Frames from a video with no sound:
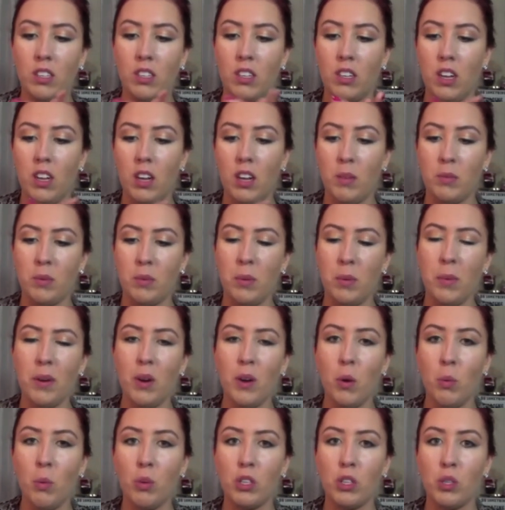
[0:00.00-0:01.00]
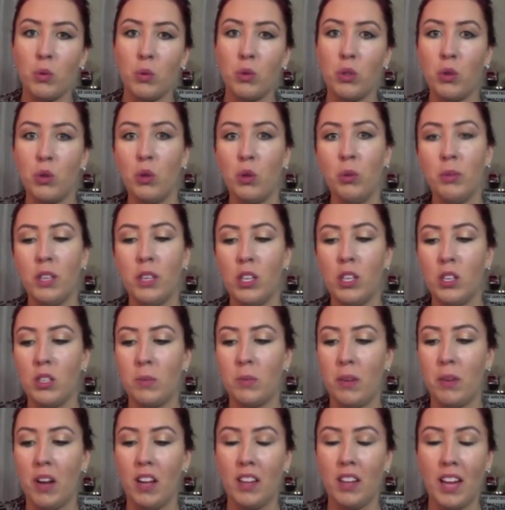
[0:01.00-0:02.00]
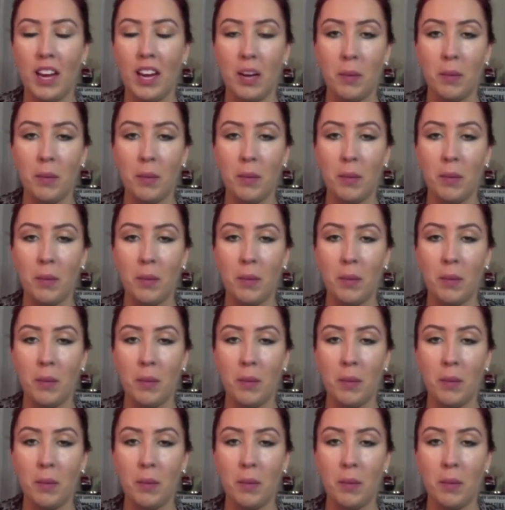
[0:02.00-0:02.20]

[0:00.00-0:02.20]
it's probably not what you would normally use, but I like it